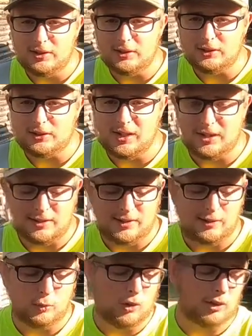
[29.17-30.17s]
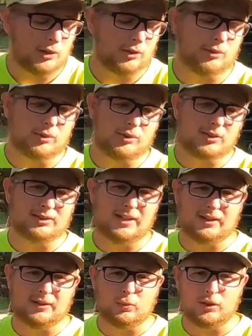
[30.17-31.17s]
just kind of walk you through
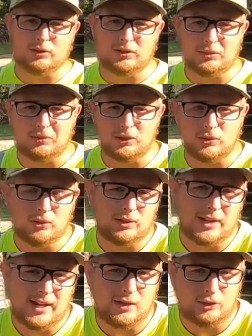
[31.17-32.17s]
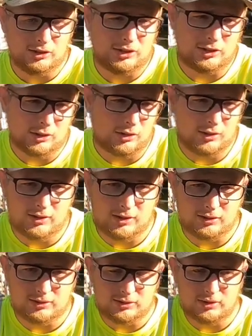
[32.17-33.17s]
exactly what you need to be doing and how you need to target
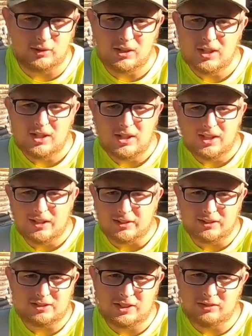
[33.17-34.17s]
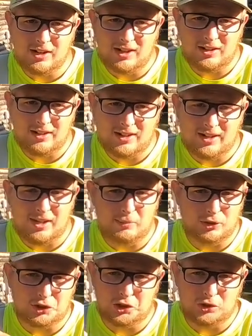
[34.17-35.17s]
things. So let's get right into that. I'm
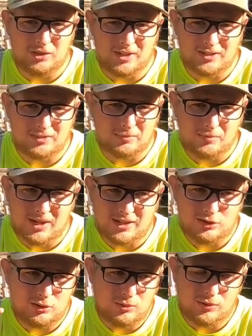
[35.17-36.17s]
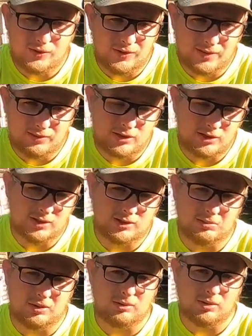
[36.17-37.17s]
going to show you guys my two favorite jigs
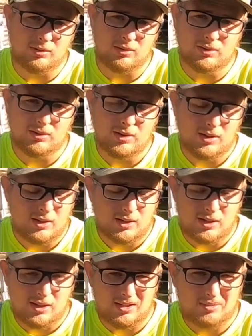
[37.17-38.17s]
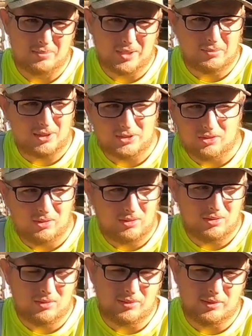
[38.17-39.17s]
to be throwing pretty much
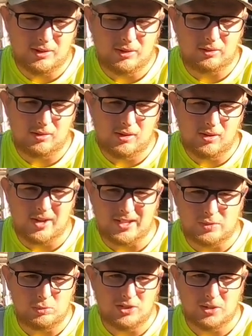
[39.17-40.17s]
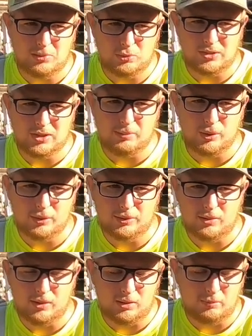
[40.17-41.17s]
all year long. I switch up between the both
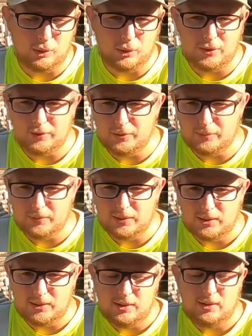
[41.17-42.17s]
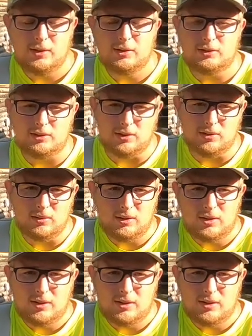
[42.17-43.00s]
or both of them. So